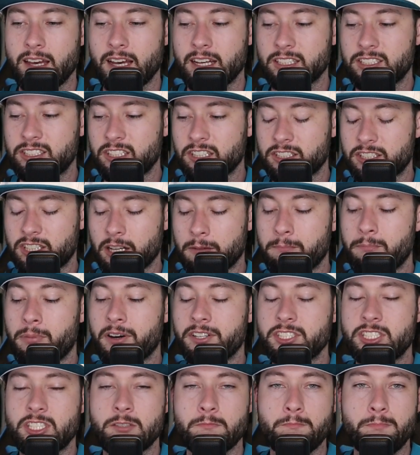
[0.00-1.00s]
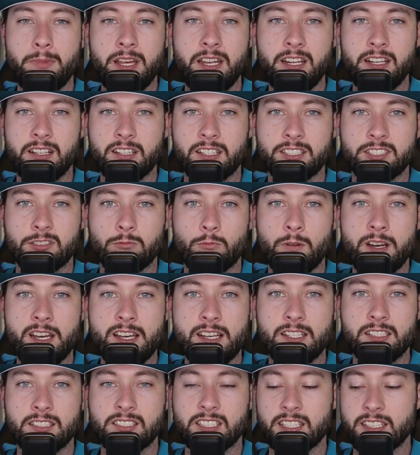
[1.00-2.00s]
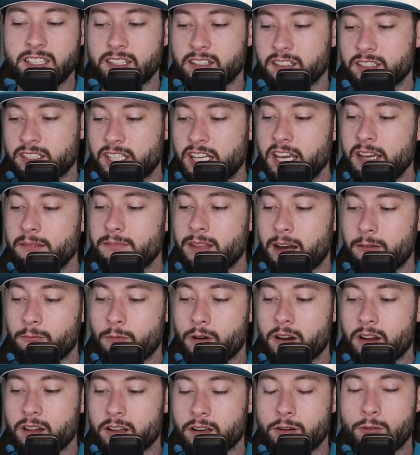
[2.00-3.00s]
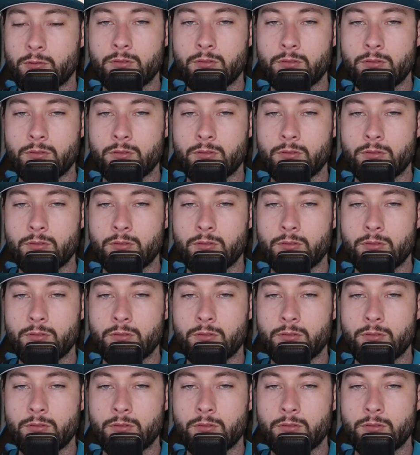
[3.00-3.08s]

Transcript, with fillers: It's just a bunch of meaningless wins in their team that wanted the